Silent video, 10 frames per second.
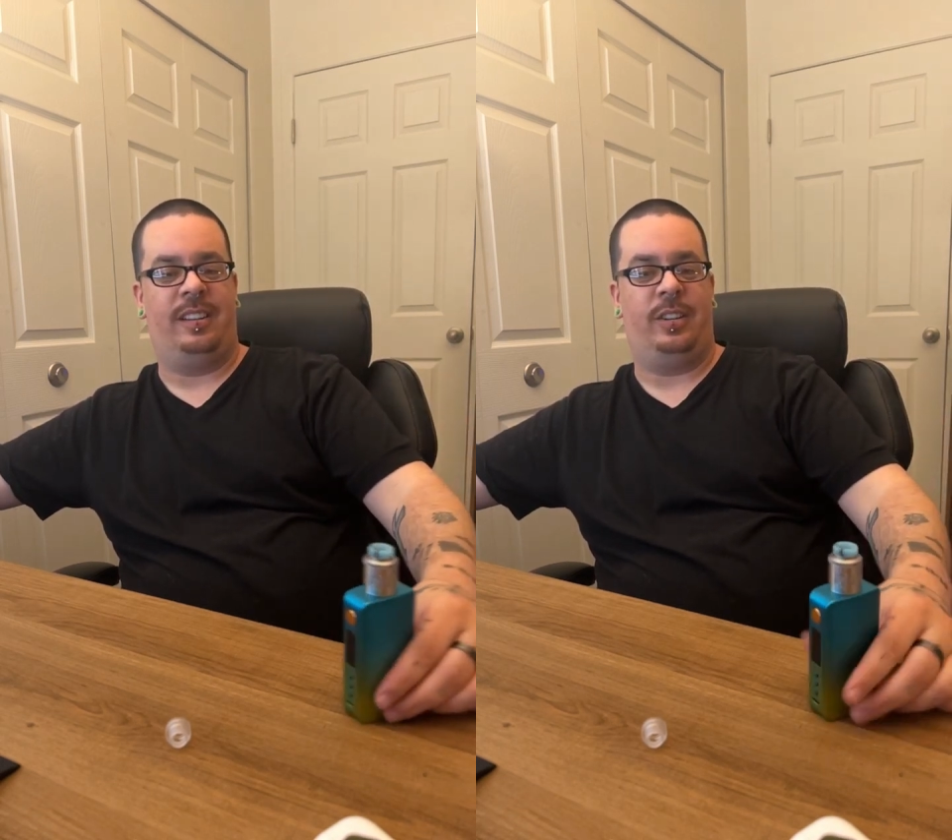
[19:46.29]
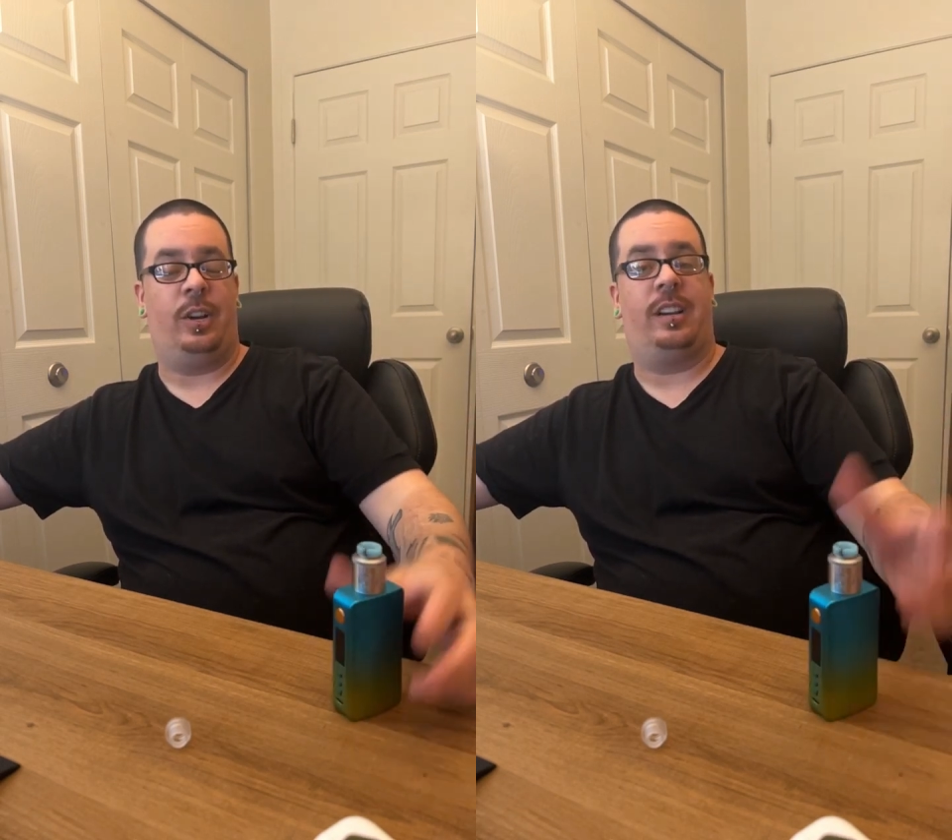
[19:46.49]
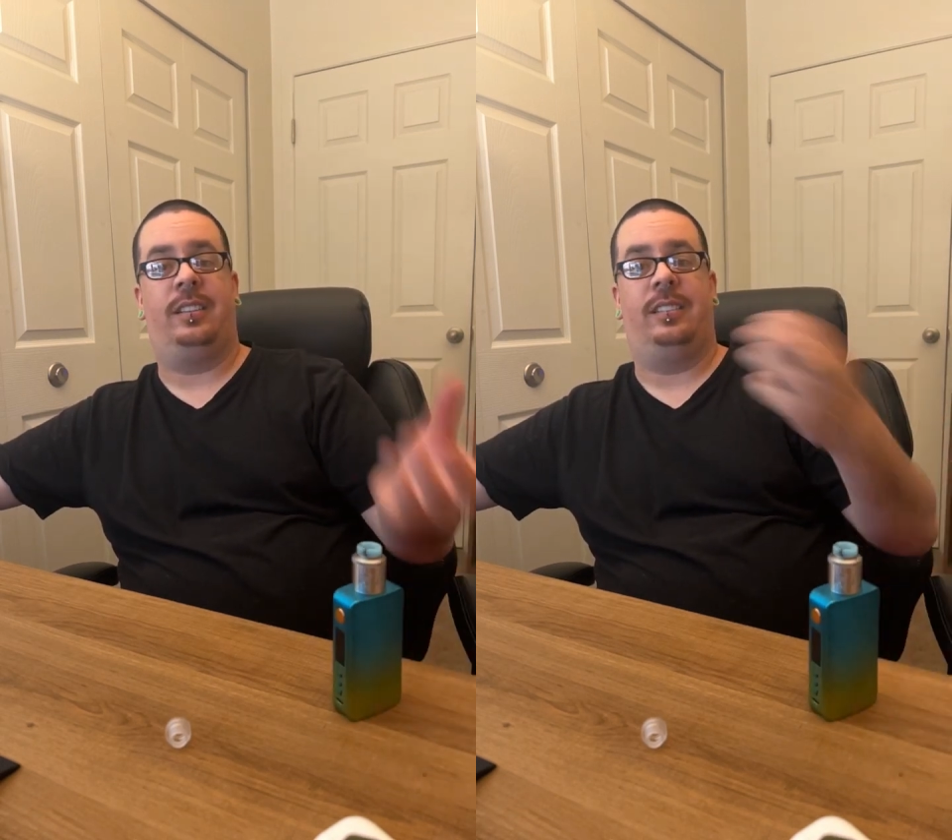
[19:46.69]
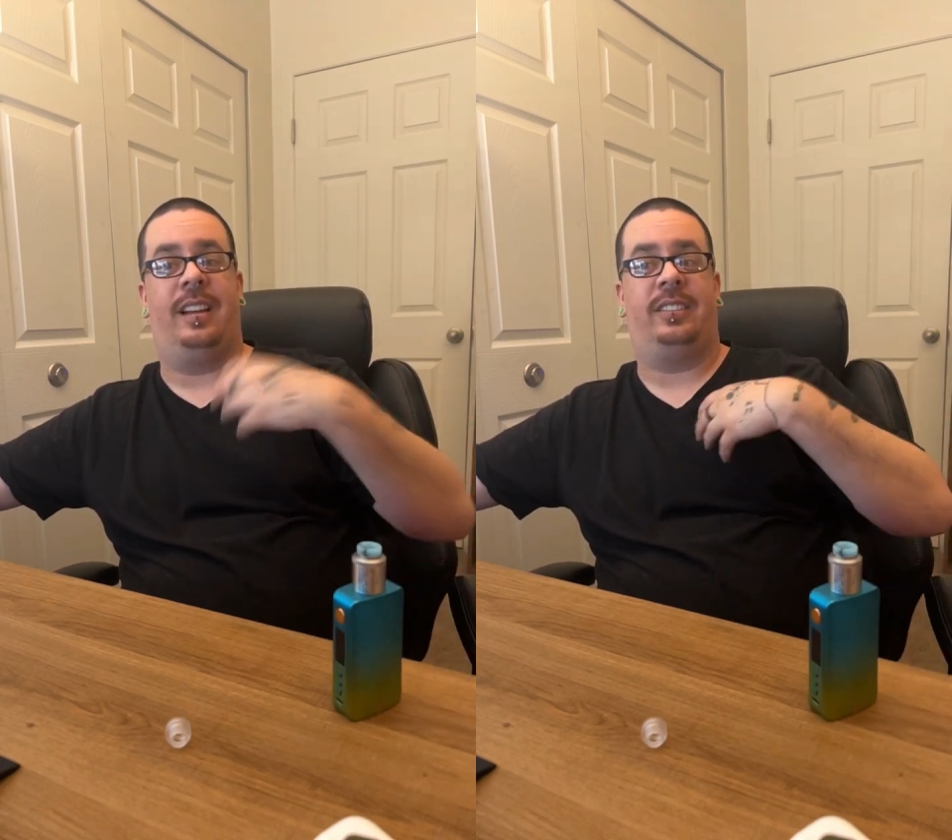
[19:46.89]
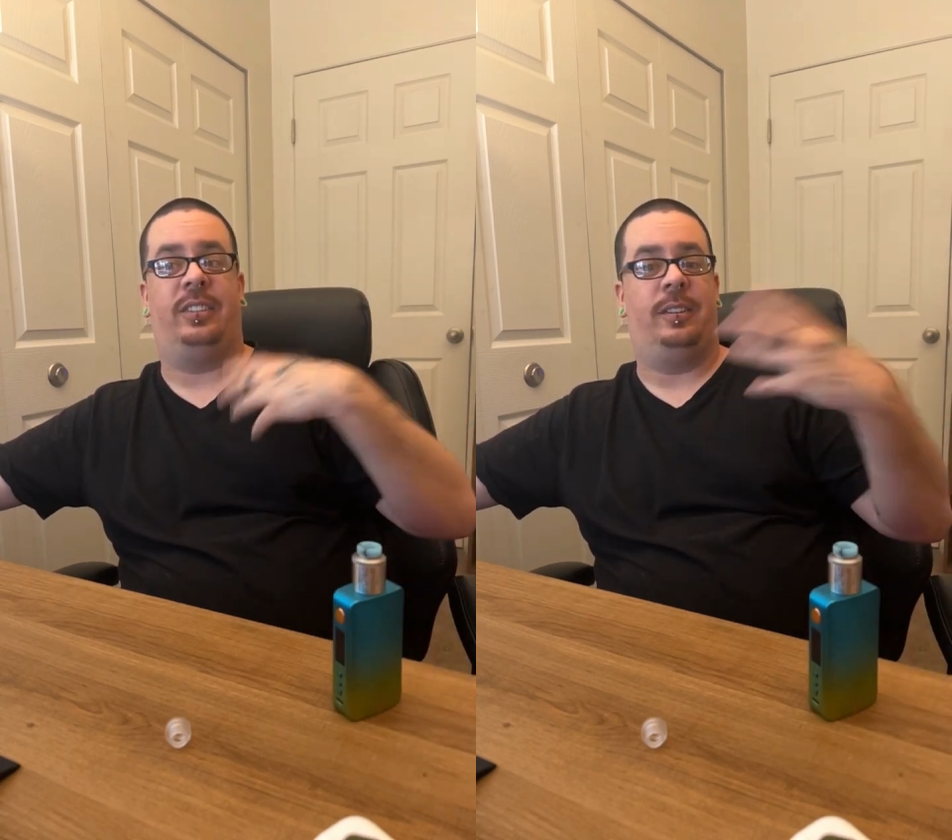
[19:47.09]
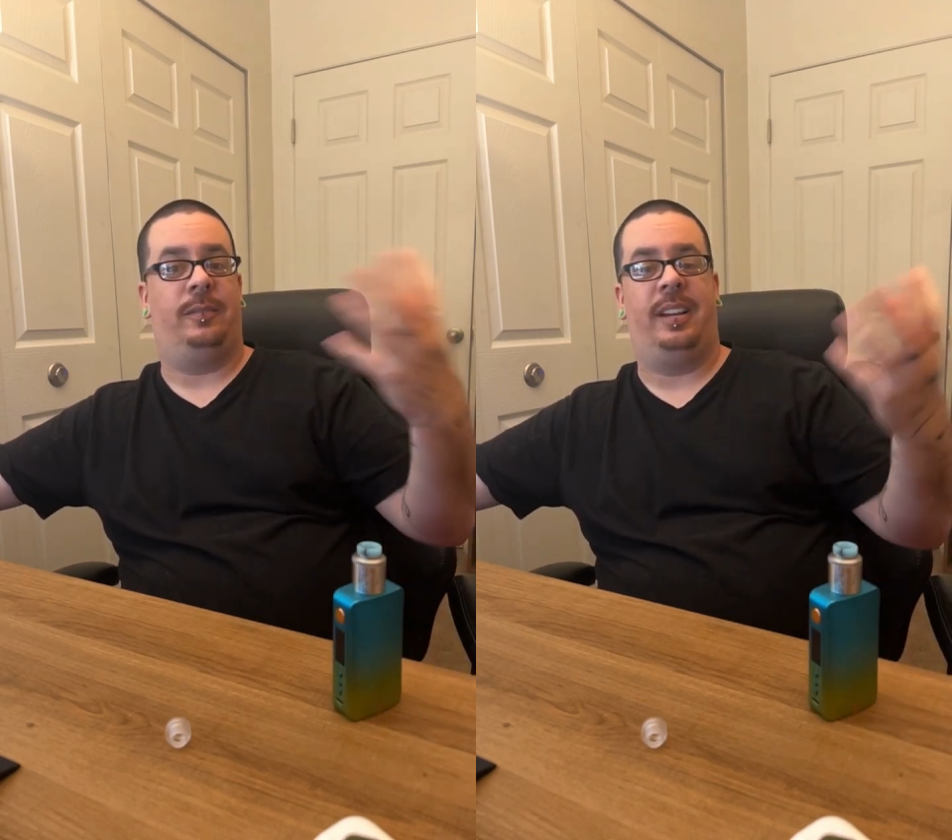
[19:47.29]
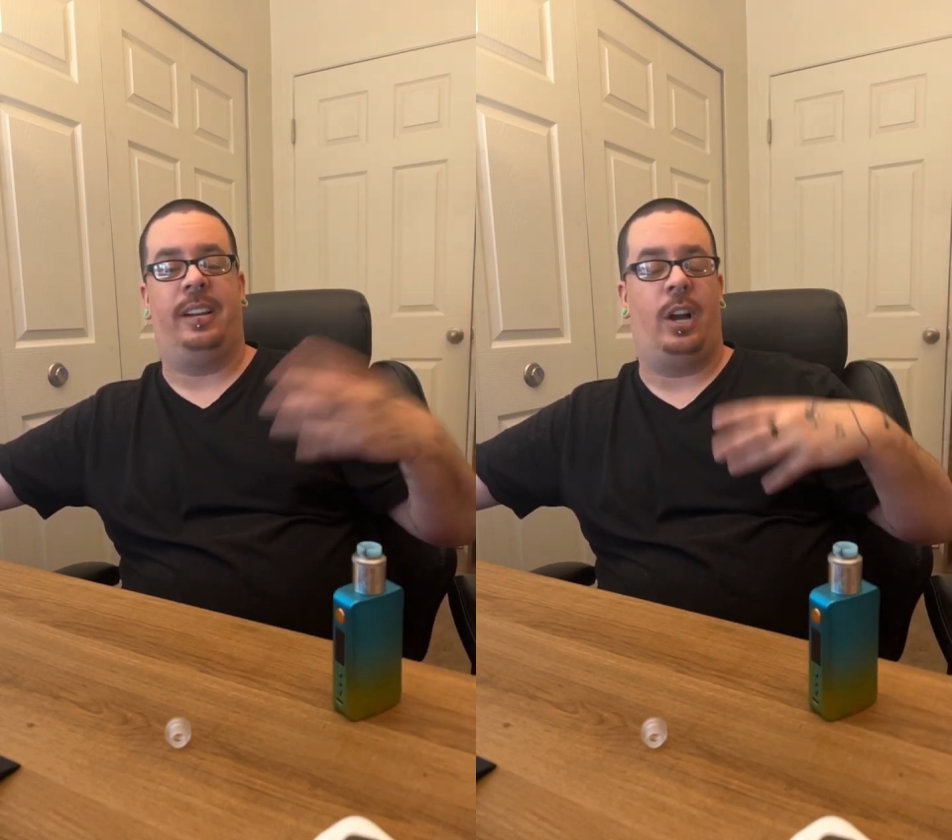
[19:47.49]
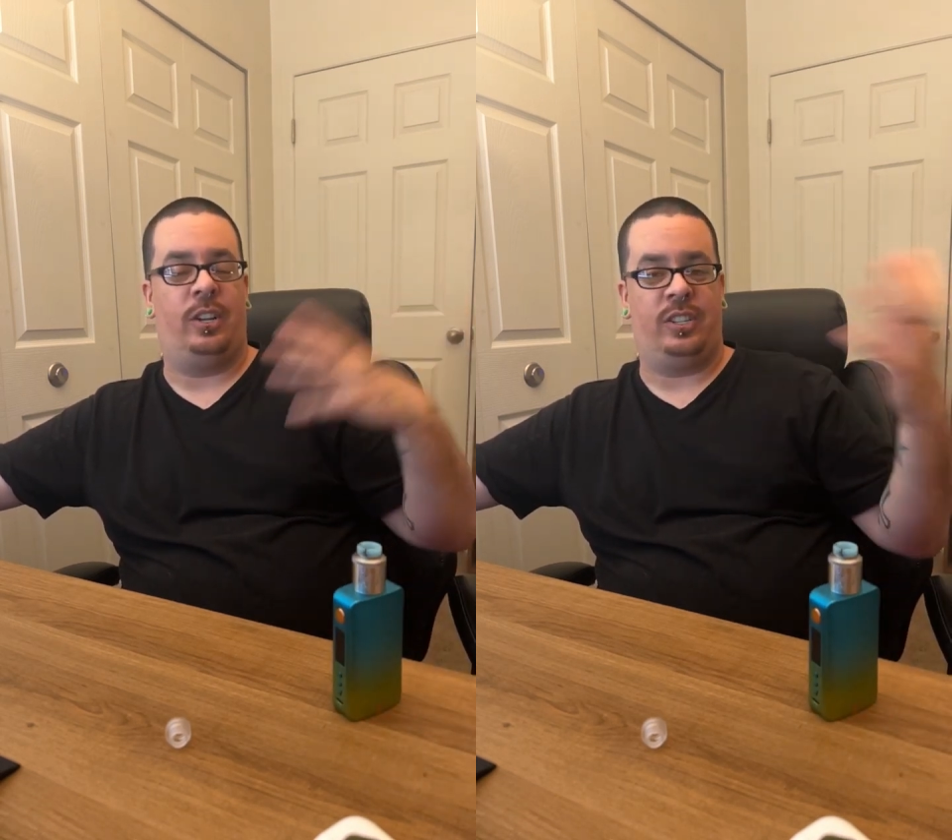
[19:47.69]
and you're a collector of like